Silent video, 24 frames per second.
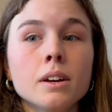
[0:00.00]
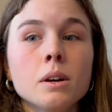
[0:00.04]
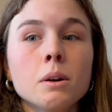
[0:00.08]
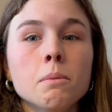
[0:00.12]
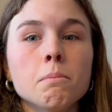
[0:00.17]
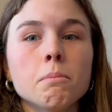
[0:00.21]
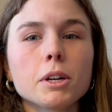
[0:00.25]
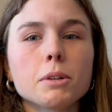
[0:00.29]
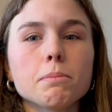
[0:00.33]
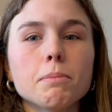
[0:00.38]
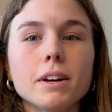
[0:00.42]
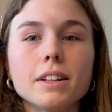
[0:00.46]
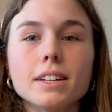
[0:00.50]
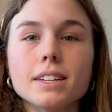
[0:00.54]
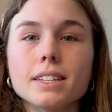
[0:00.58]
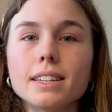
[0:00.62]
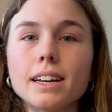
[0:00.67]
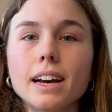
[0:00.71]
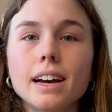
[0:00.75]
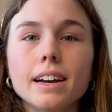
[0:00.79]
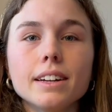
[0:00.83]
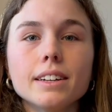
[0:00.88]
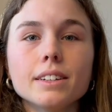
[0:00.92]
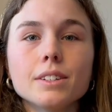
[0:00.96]
marked by the
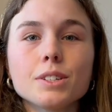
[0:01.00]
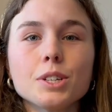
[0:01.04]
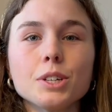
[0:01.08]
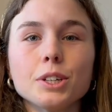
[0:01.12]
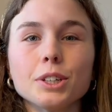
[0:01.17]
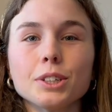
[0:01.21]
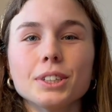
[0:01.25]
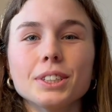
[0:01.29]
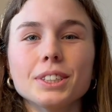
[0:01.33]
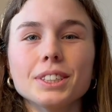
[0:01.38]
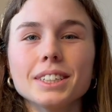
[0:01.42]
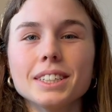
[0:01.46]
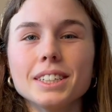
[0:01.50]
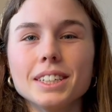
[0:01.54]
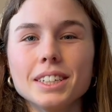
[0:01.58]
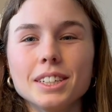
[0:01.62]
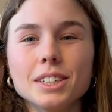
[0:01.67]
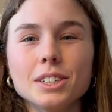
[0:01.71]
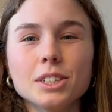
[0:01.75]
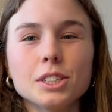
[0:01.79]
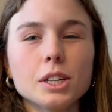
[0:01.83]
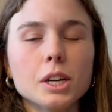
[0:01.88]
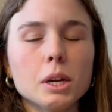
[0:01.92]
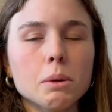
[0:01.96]
cyan circle in
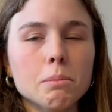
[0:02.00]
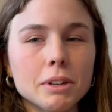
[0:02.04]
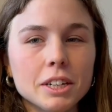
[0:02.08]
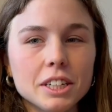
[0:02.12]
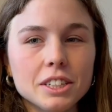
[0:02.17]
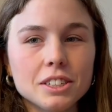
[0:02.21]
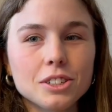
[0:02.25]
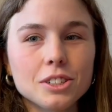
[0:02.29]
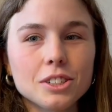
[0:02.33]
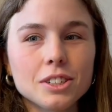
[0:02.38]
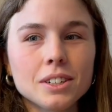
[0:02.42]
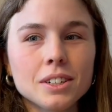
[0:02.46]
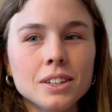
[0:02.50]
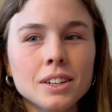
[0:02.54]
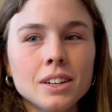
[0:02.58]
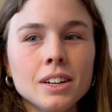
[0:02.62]
each image.